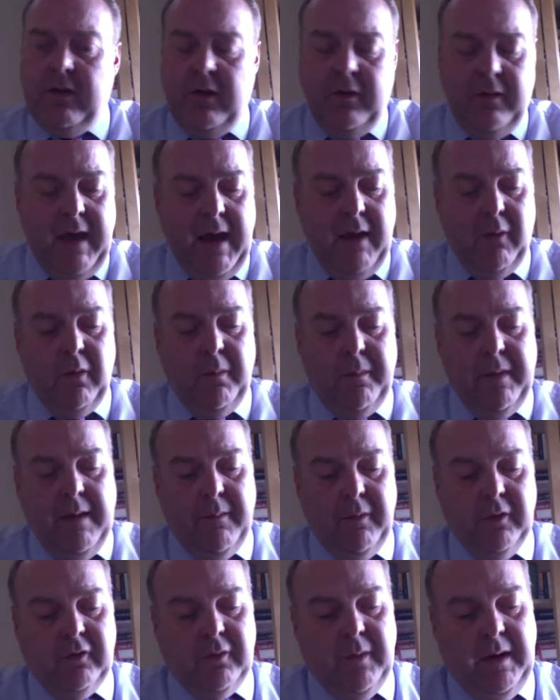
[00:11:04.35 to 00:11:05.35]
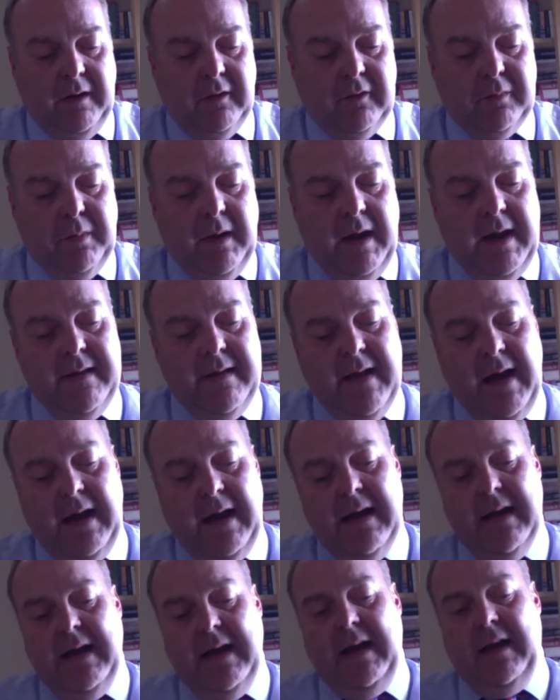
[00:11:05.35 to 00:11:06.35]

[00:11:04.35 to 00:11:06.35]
you there, will be able to explain that.